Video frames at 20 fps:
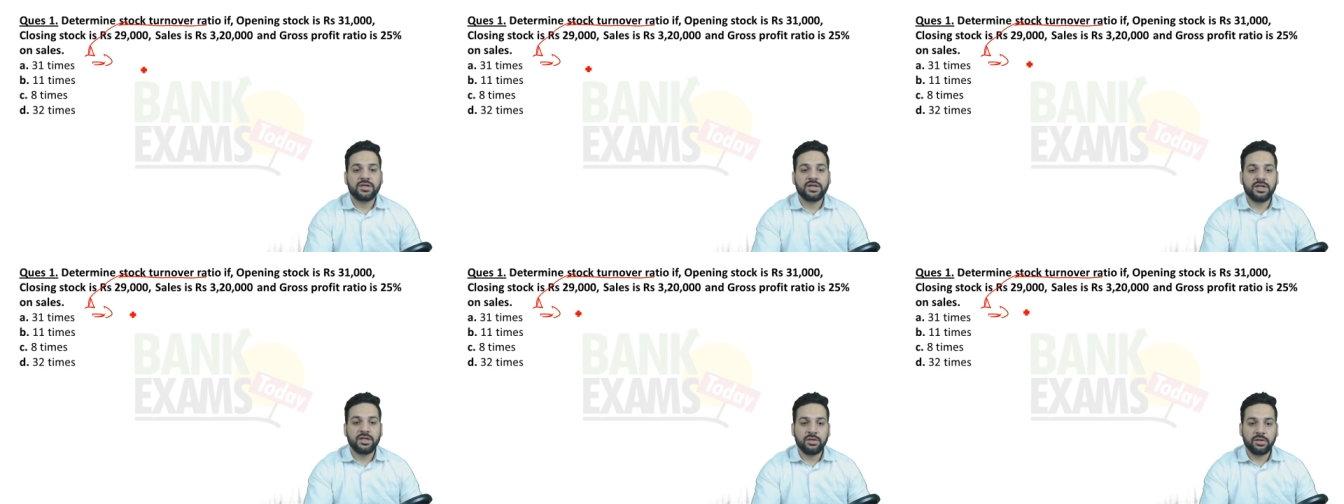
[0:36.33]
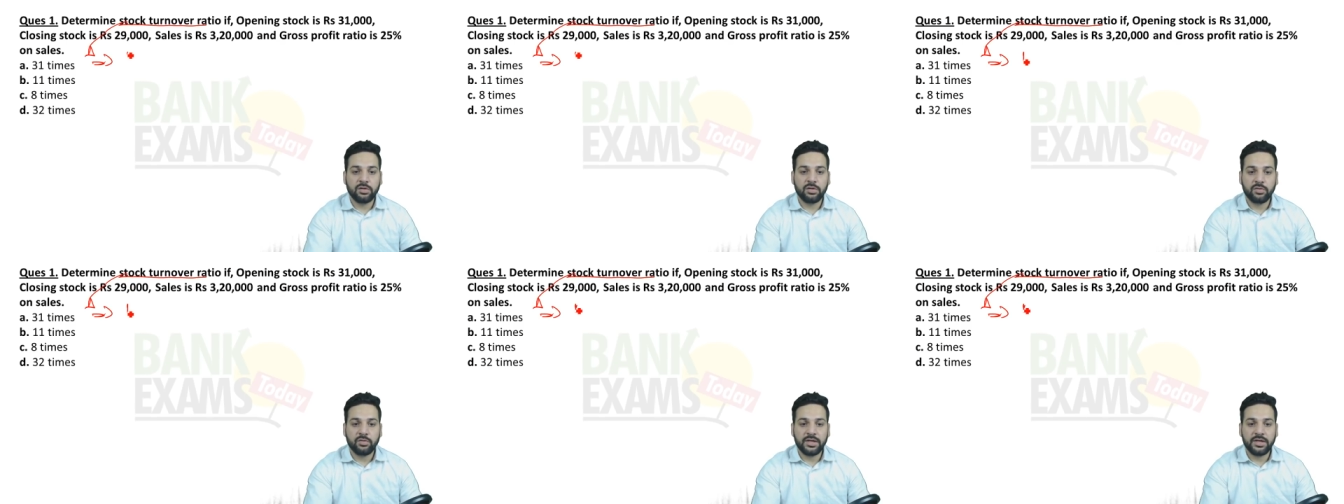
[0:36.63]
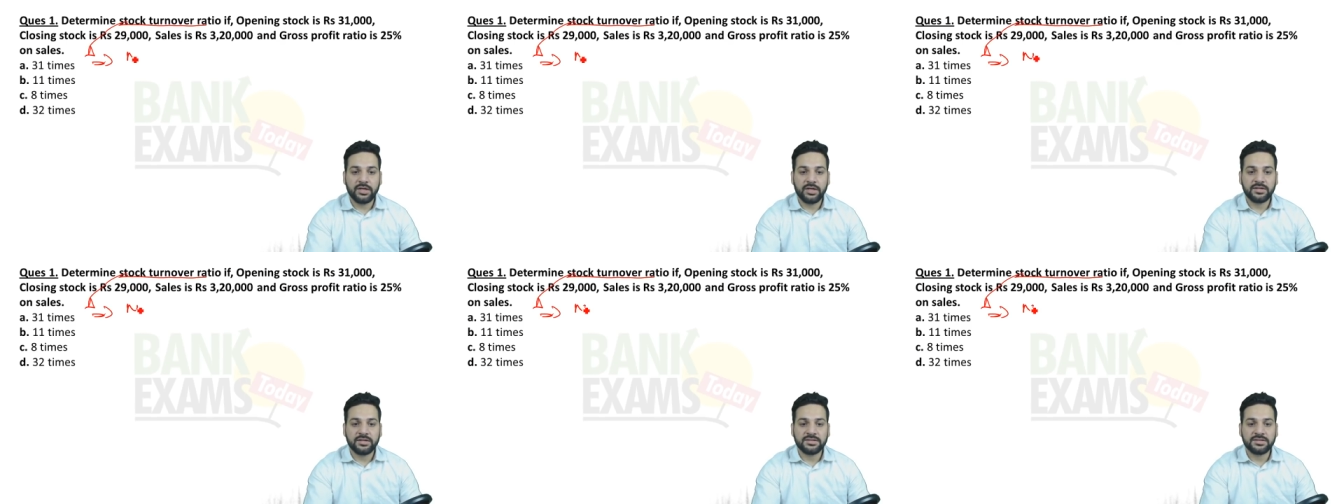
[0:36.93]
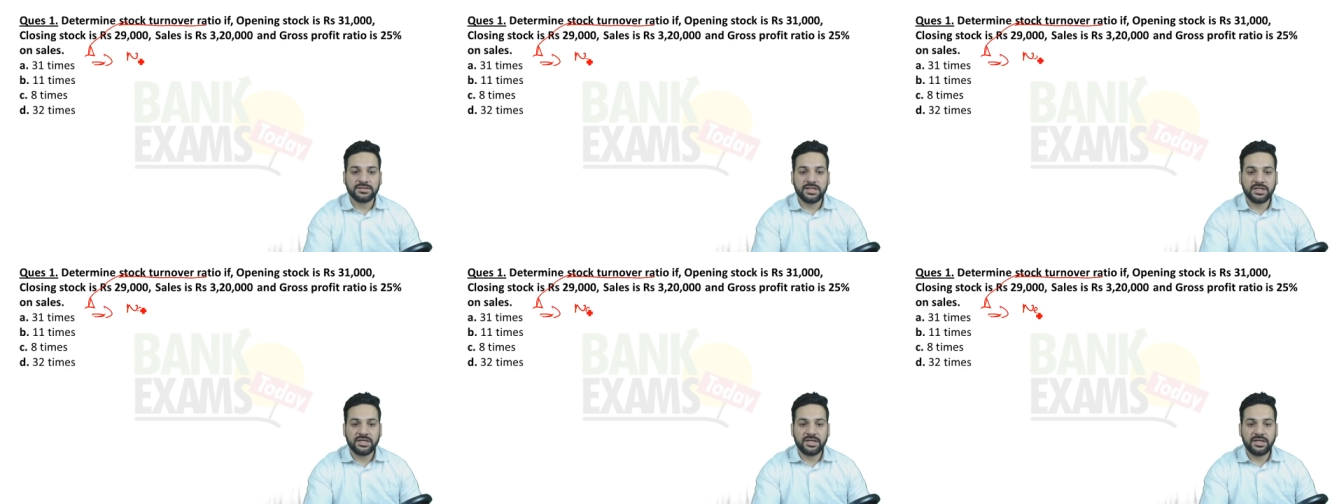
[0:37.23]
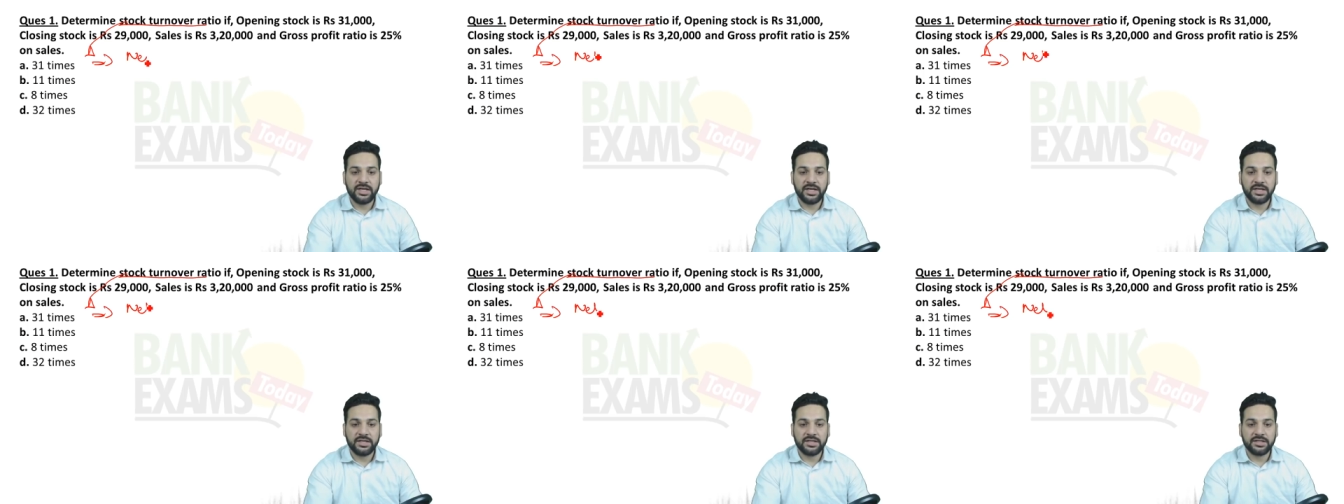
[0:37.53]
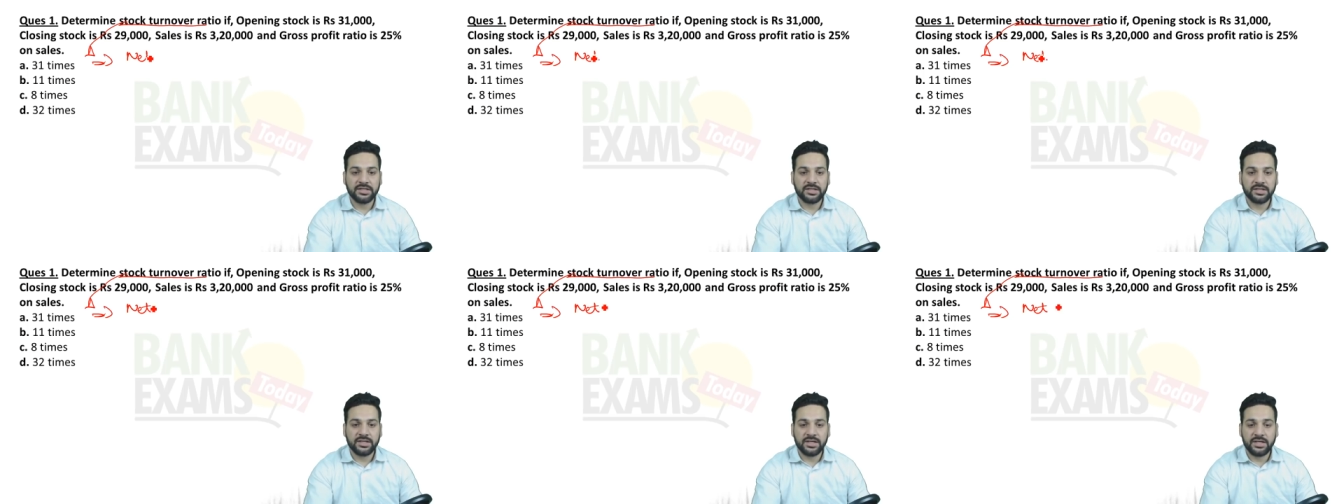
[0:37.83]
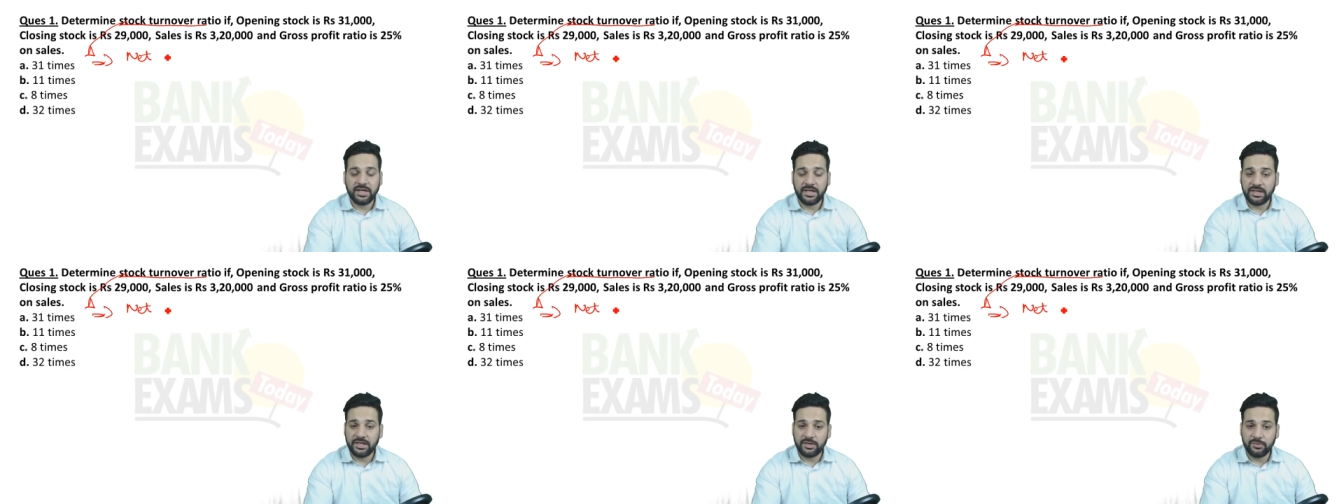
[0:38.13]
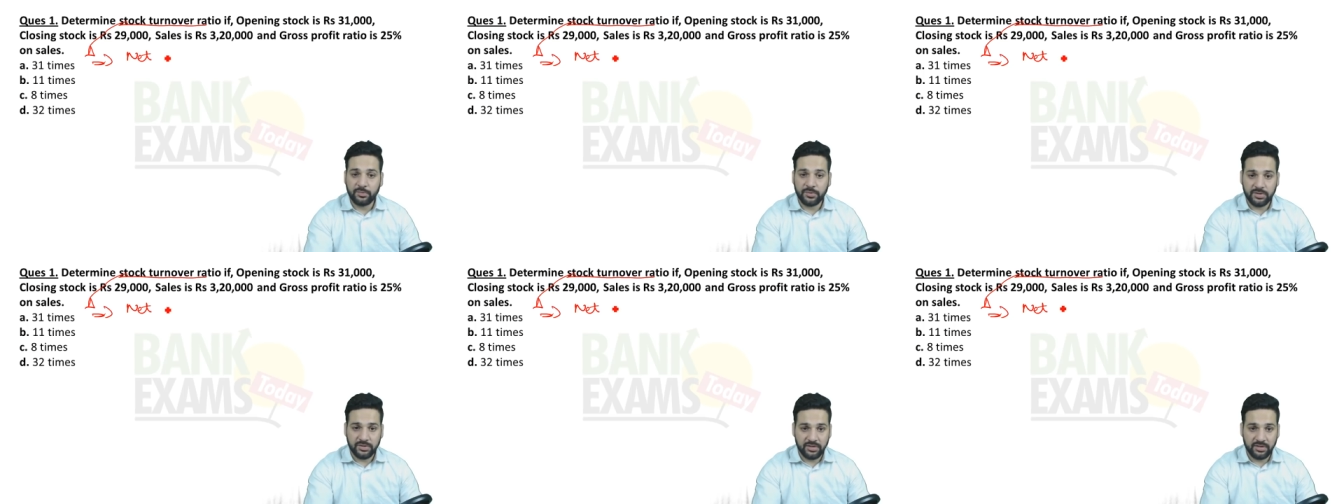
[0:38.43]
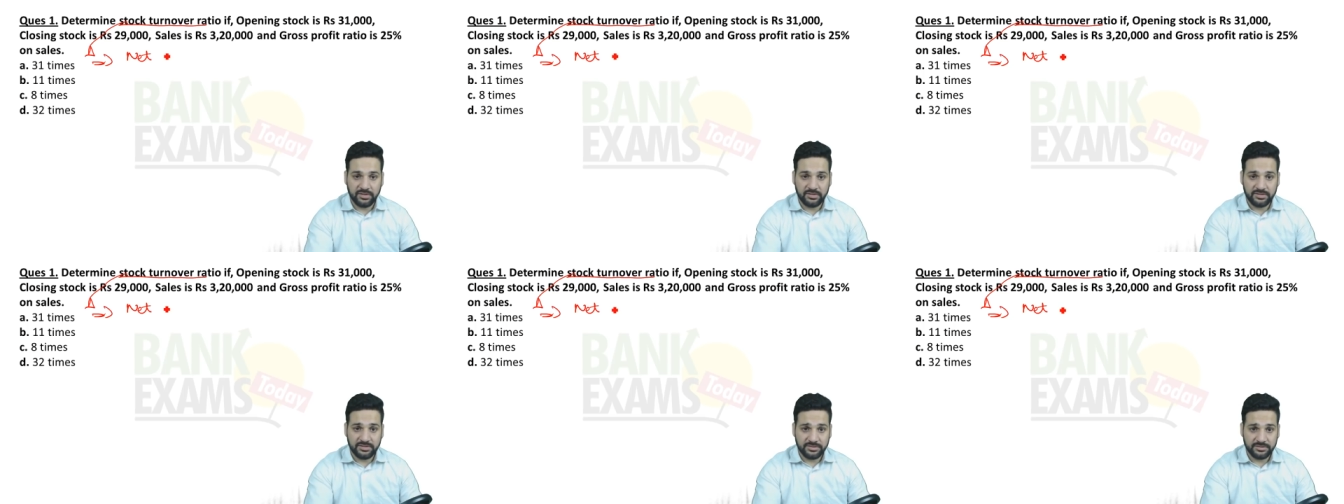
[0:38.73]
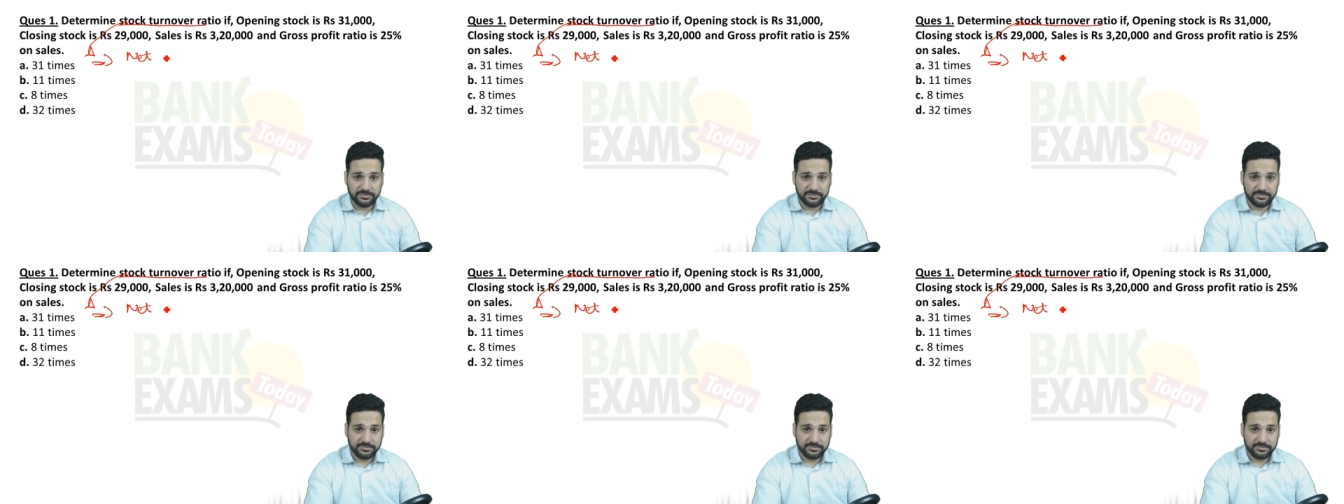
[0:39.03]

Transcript: ratio it is the net credit purchase